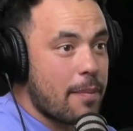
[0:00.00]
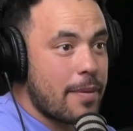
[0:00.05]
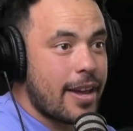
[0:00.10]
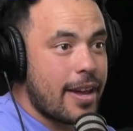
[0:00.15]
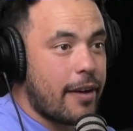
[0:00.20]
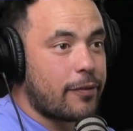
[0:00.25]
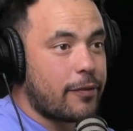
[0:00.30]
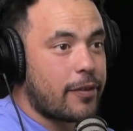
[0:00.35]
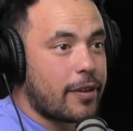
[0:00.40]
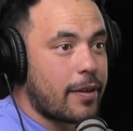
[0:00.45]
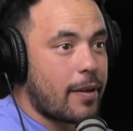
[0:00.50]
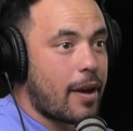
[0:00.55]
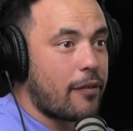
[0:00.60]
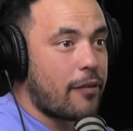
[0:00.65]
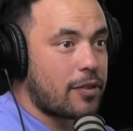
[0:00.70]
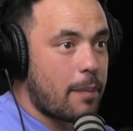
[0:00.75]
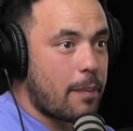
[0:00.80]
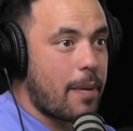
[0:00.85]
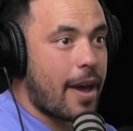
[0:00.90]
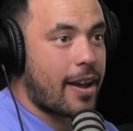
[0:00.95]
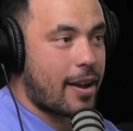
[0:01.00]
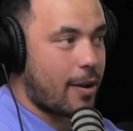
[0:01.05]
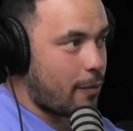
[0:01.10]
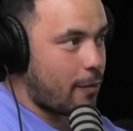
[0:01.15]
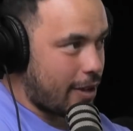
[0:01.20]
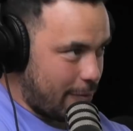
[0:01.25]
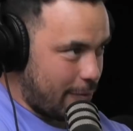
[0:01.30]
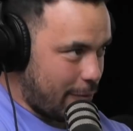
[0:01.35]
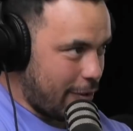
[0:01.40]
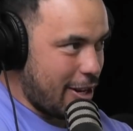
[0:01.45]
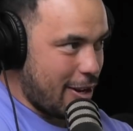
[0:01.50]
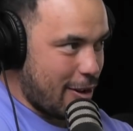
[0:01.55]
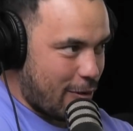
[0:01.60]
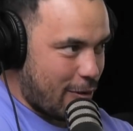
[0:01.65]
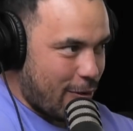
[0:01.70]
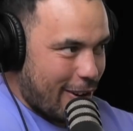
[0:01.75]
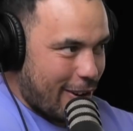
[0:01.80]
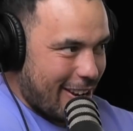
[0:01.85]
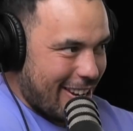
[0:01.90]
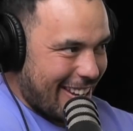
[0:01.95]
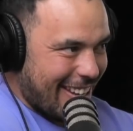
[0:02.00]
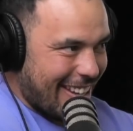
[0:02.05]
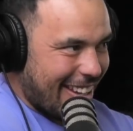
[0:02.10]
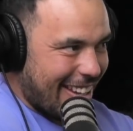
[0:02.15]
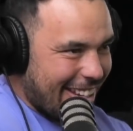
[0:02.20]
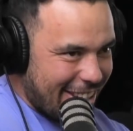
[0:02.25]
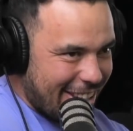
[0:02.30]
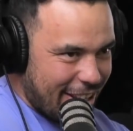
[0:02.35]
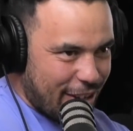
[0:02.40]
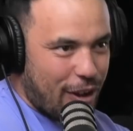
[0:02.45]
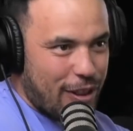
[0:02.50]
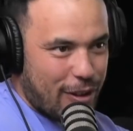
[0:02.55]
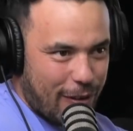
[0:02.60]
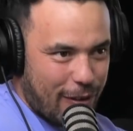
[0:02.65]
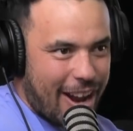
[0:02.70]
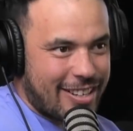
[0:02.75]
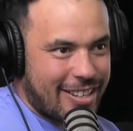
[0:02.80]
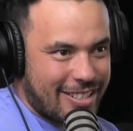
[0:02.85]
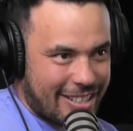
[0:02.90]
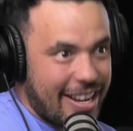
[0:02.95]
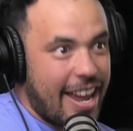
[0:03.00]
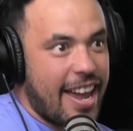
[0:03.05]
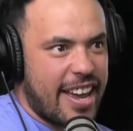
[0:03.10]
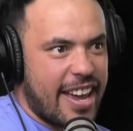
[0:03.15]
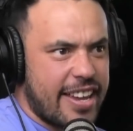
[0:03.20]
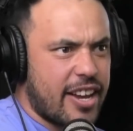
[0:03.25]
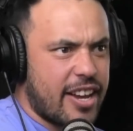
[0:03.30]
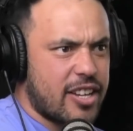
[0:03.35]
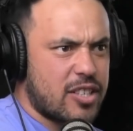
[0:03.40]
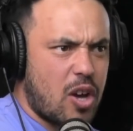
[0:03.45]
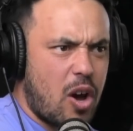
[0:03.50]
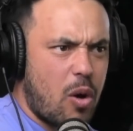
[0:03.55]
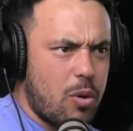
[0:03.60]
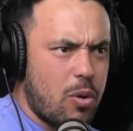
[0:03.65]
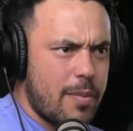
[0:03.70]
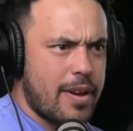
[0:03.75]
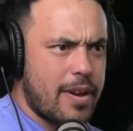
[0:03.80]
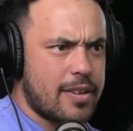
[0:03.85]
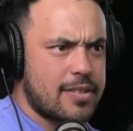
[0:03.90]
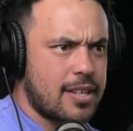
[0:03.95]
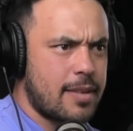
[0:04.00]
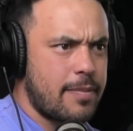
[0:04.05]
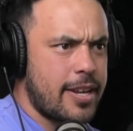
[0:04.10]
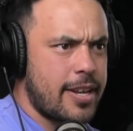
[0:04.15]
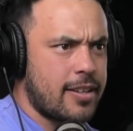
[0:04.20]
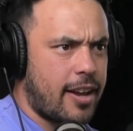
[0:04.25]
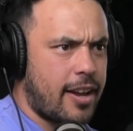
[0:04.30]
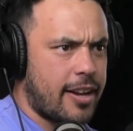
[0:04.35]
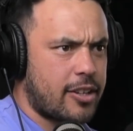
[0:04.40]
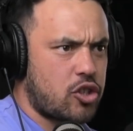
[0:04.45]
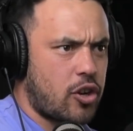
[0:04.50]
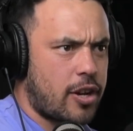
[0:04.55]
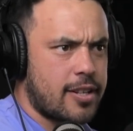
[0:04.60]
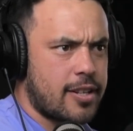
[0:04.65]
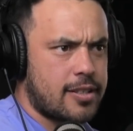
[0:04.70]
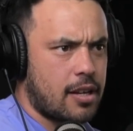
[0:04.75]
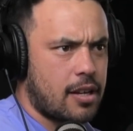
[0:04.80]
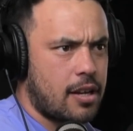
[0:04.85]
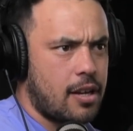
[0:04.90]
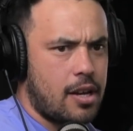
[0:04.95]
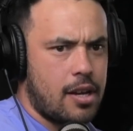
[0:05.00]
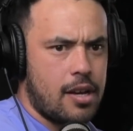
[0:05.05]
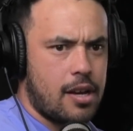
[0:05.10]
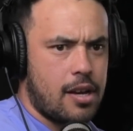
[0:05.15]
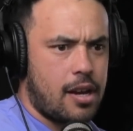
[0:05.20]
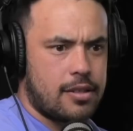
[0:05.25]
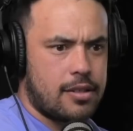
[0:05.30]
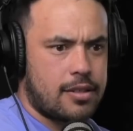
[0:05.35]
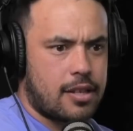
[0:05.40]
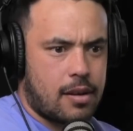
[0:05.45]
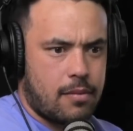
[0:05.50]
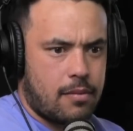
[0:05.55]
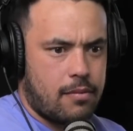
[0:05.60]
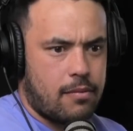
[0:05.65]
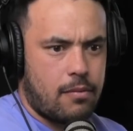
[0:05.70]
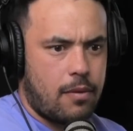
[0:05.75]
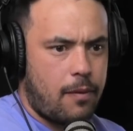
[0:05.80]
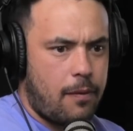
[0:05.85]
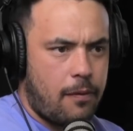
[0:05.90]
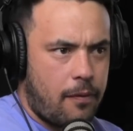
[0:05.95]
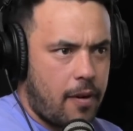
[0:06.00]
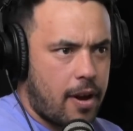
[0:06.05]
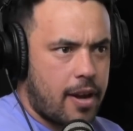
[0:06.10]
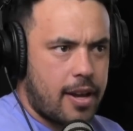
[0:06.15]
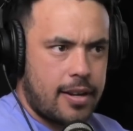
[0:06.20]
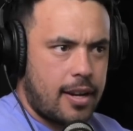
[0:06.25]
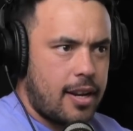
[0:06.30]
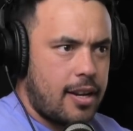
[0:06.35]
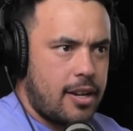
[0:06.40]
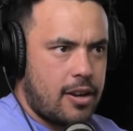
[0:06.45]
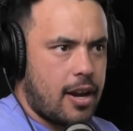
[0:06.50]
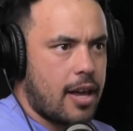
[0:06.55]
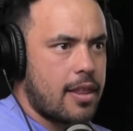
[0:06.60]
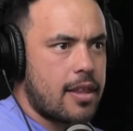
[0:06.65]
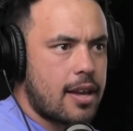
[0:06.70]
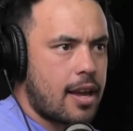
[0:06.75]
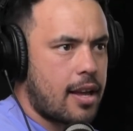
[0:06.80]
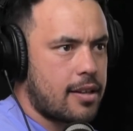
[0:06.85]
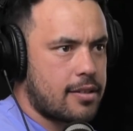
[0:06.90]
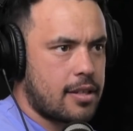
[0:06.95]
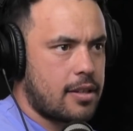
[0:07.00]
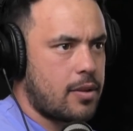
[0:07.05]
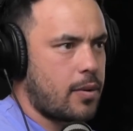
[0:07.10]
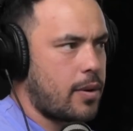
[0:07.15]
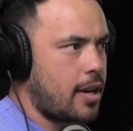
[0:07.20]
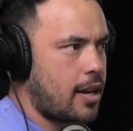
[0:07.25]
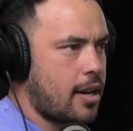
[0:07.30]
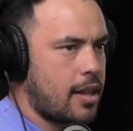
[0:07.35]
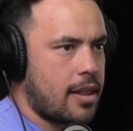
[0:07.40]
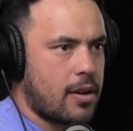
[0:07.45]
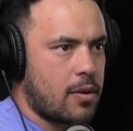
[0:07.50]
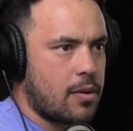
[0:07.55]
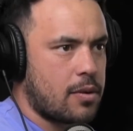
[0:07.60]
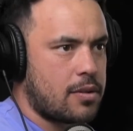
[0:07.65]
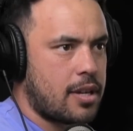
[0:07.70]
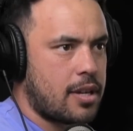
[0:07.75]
you rang me after Bacca when you got the reaction. Yeah, he goes, oh, what about Simi, like trying to I was like, well, fucking none of you other cunts are doing anything.